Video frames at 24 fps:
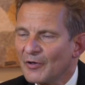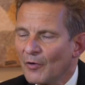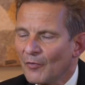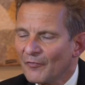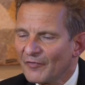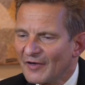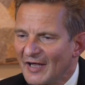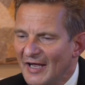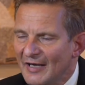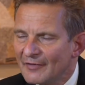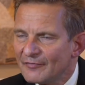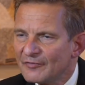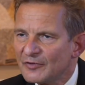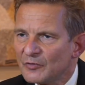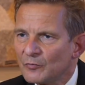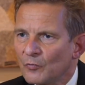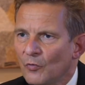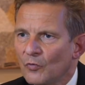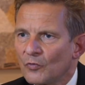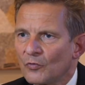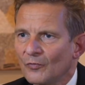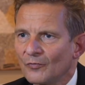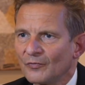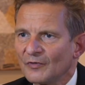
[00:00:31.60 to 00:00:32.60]
of every
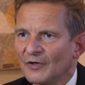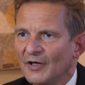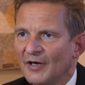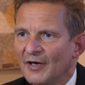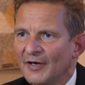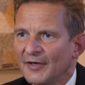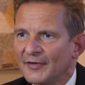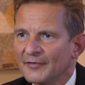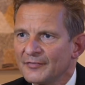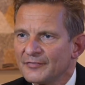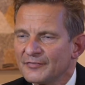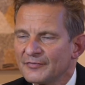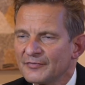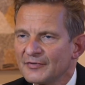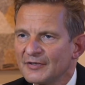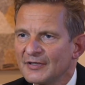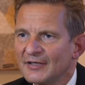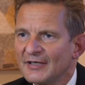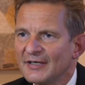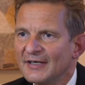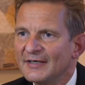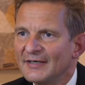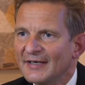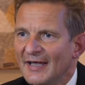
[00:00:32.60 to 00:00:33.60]
walk of life
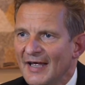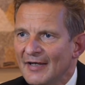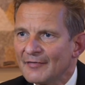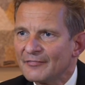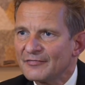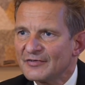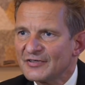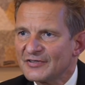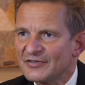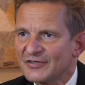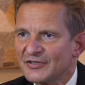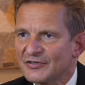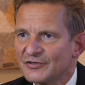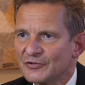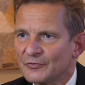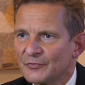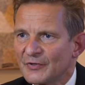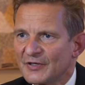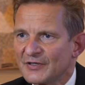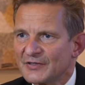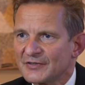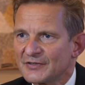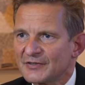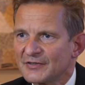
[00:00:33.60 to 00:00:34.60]
in every
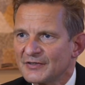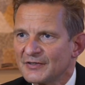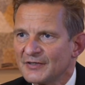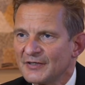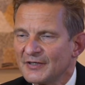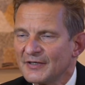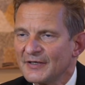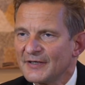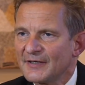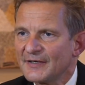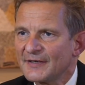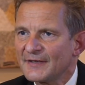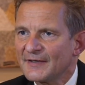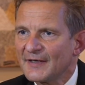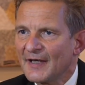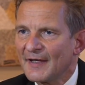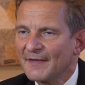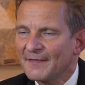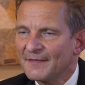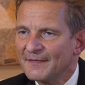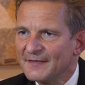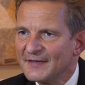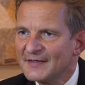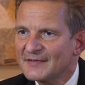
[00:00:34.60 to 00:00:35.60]
situation.
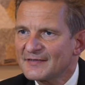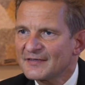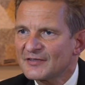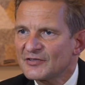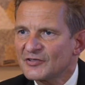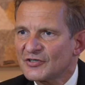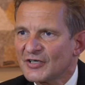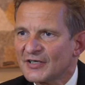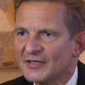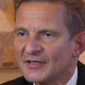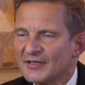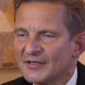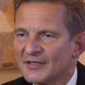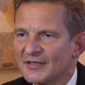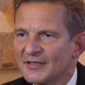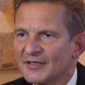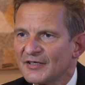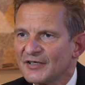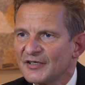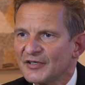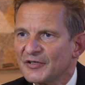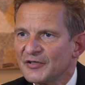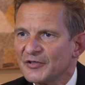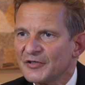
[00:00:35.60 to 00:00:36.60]
And this agenda
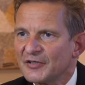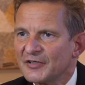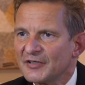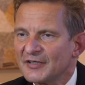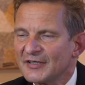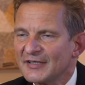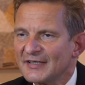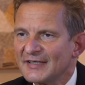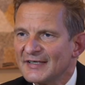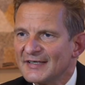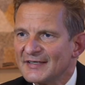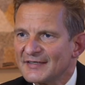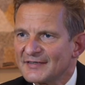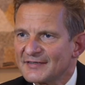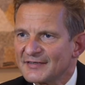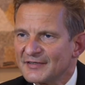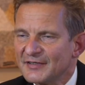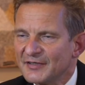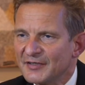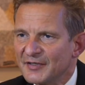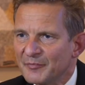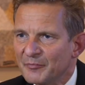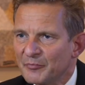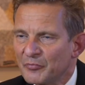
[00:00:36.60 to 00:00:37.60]
is
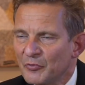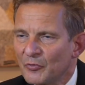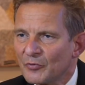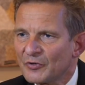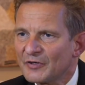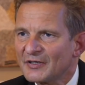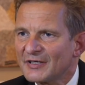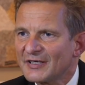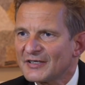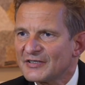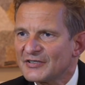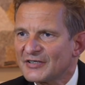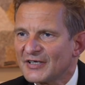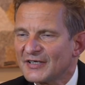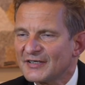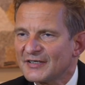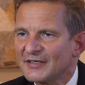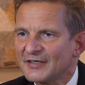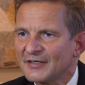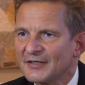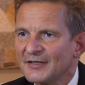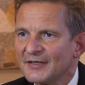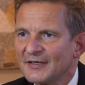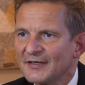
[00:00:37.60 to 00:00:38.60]
an important
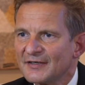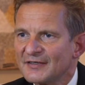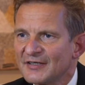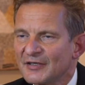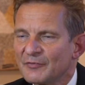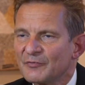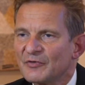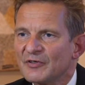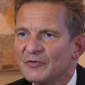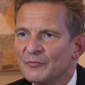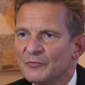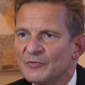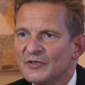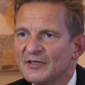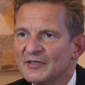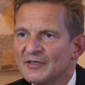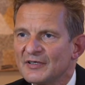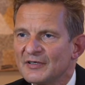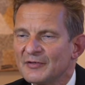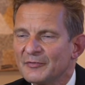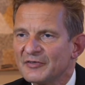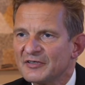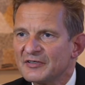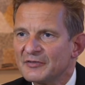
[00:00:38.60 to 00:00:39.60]
agenda that we
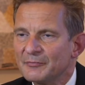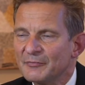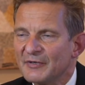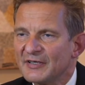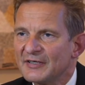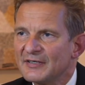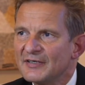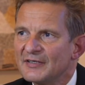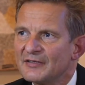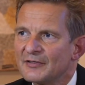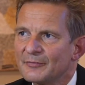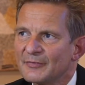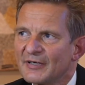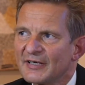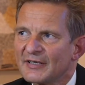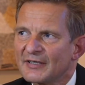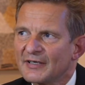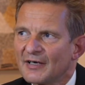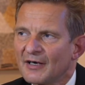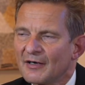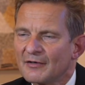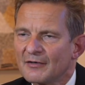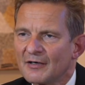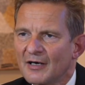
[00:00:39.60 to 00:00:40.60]
need to
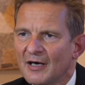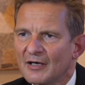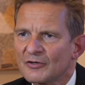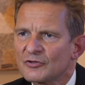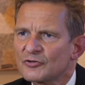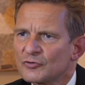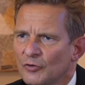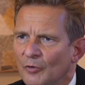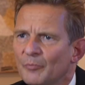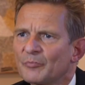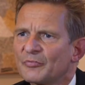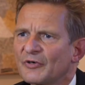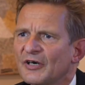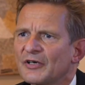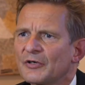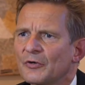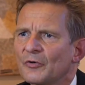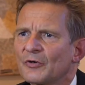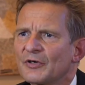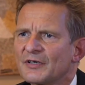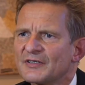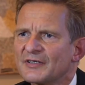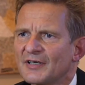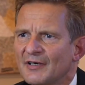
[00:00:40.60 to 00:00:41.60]
make our, our top
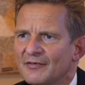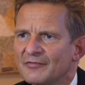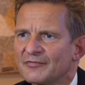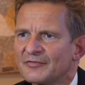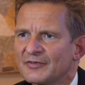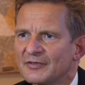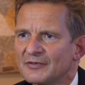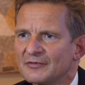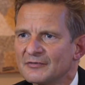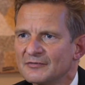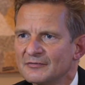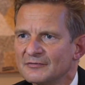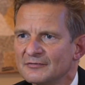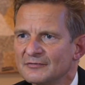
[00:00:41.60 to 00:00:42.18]
priority, I feel.